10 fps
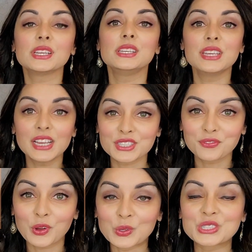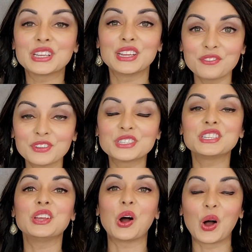yes, folks,
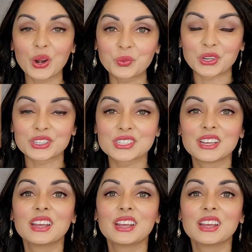infancy onwards,